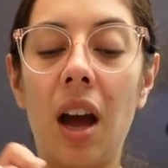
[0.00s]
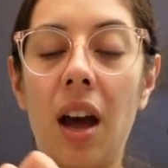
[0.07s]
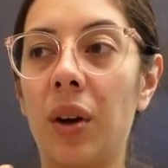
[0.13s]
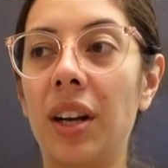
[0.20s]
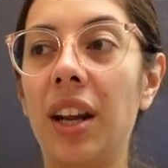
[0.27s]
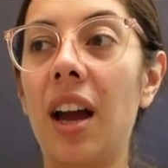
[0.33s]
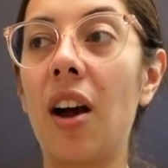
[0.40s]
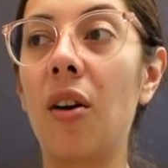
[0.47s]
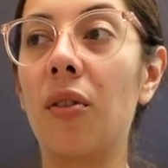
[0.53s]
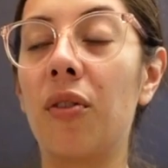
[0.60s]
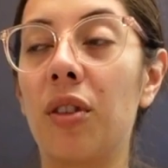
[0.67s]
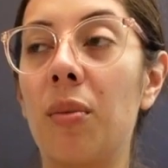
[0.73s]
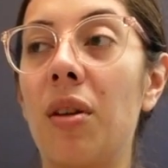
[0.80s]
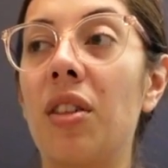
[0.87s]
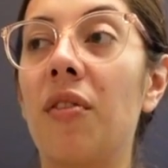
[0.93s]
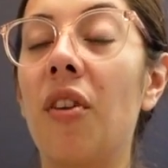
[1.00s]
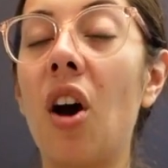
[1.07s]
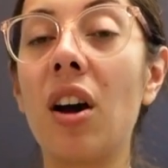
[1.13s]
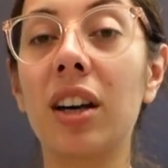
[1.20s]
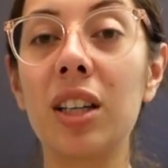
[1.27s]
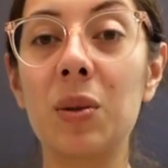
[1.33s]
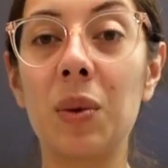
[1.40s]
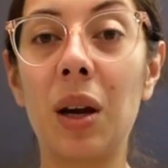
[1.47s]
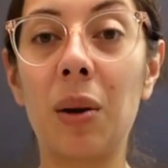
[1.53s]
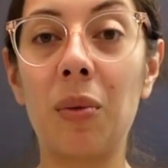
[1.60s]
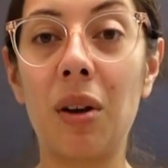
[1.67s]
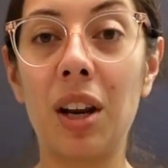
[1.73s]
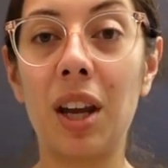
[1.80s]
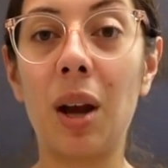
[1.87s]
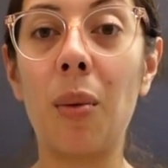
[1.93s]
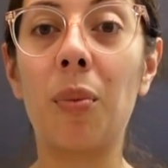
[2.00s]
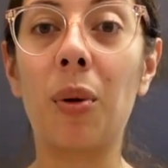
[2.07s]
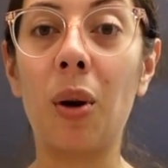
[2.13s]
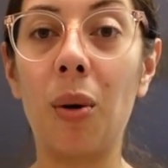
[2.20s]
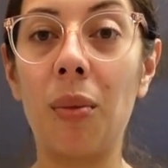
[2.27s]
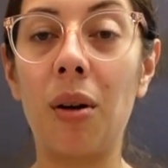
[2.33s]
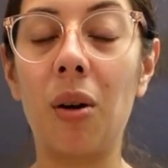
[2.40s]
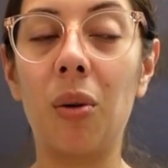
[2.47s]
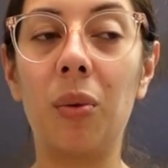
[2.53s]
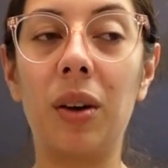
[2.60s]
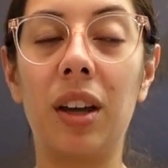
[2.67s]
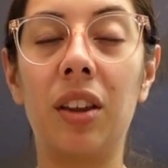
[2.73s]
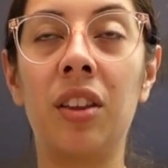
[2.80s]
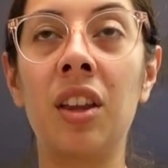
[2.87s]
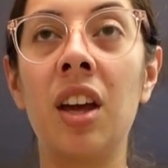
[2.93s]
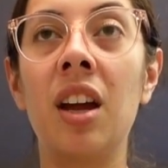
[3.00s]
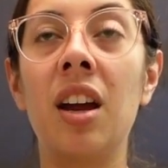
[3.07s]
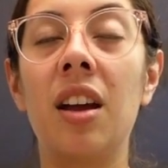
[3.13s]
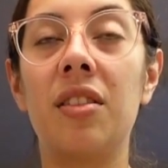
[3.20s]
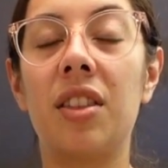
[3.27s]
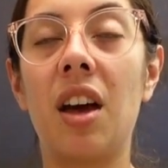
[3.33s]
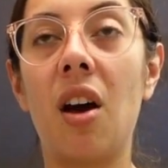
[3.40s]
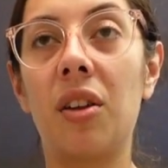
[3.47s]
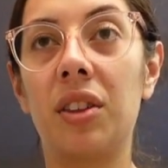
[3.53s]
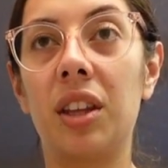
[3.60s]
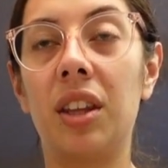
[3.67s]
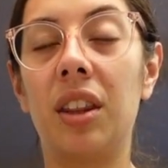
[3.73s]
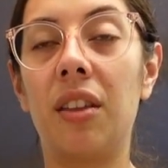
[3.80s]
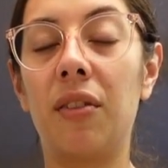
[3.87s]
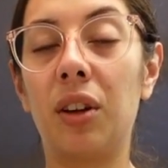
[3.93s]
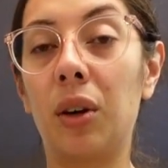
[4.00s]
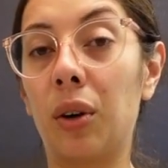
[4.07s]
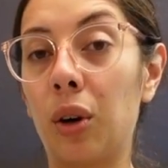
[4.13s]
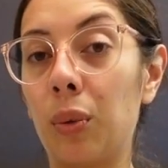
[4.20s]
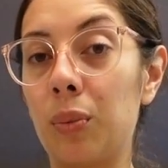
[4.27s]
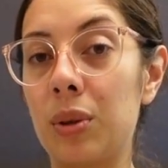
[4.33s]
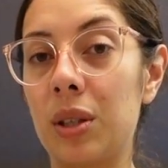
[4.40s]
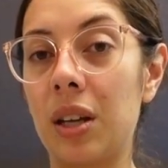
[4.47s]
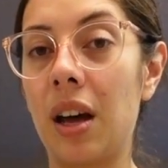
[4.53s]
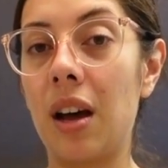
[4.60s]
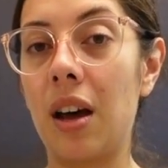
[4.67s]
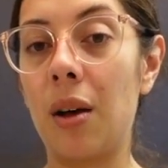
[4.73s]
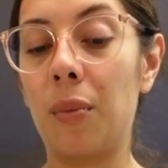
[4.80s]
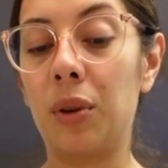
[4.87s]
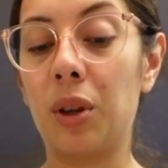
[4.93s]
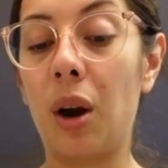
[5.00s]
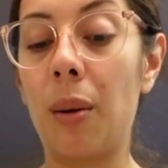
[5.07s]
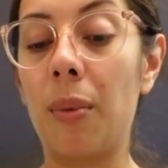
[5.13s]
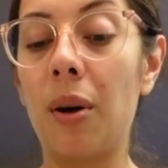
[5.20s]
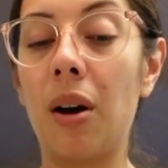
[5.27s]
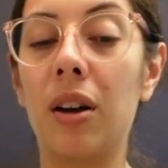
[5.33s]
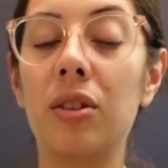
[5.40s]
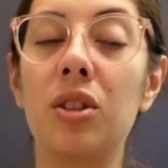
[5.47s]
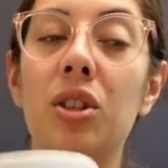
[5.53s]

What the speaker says: Right now, for the month of August, we are running a promo with the Healthy Living groups with Arbonne.